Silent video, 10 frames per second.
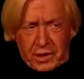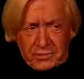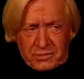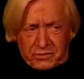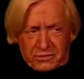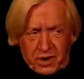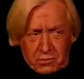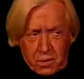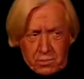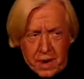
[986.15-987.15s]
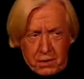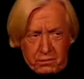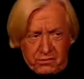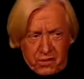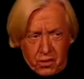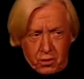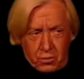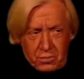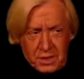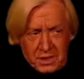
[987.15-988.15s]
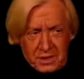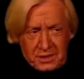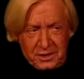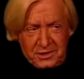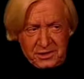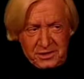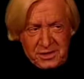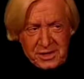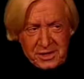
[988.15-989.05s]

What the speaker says: and Mrs. Tyrone Power's home, Linda?